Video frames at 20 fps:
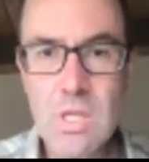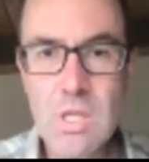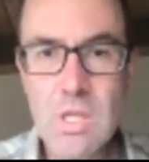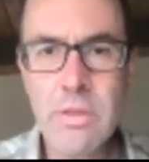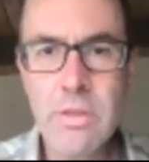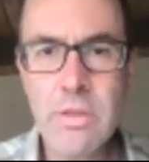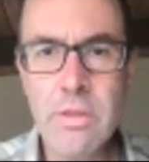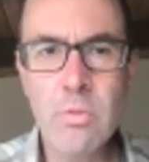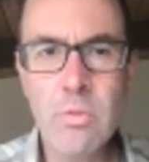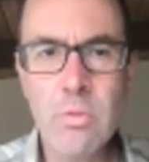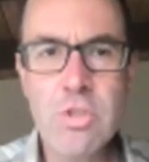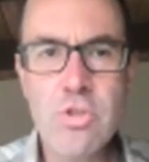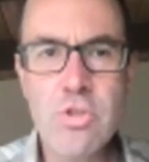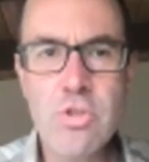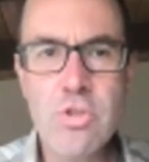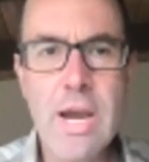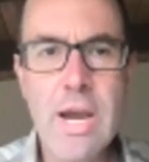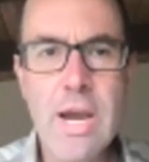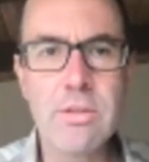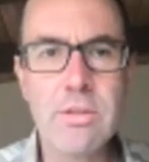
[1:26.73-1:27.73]
And then we
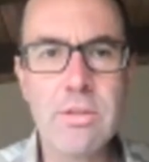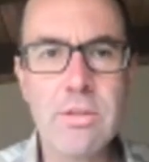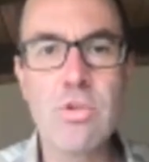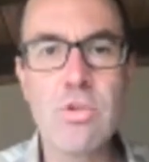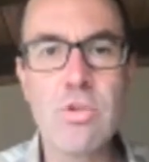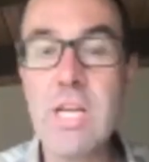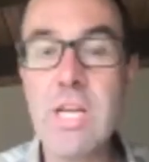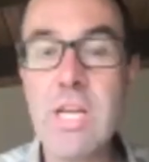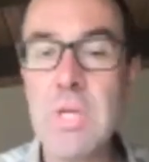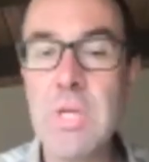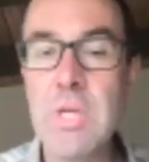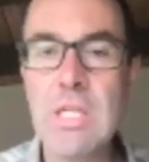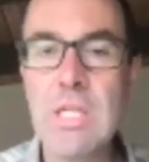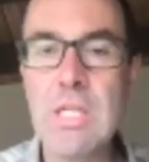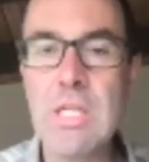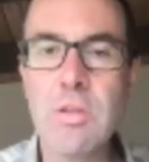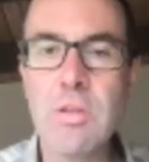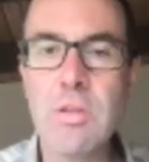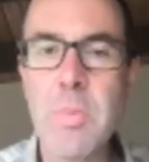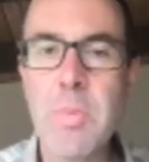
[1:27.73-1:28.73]
tracked the trait
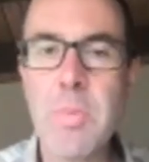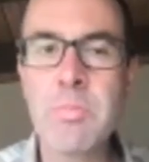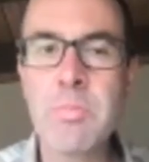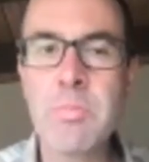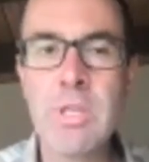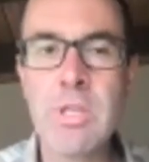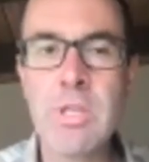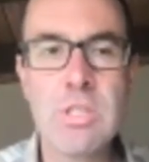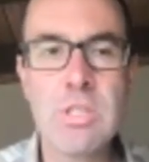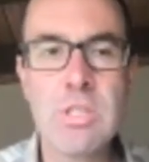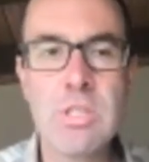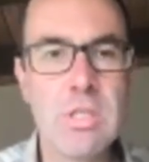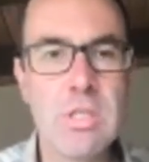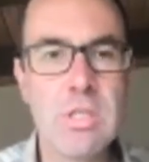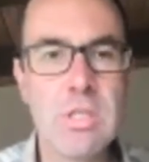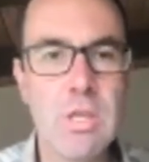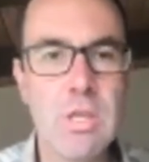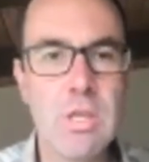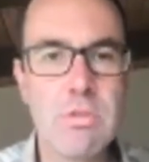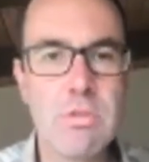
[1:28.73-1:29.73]
mean and the population
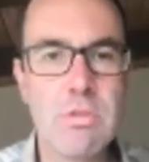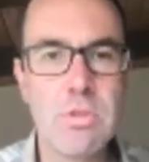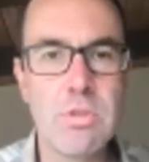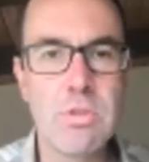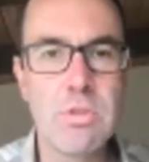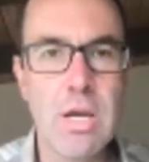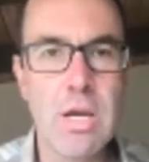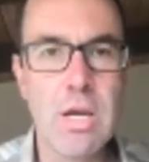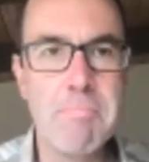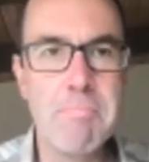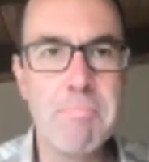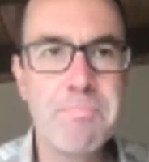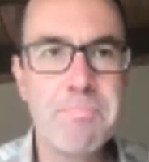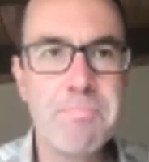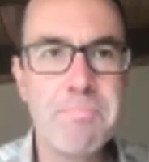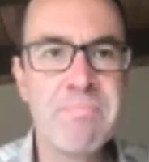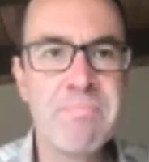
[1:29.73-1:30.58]
size through time.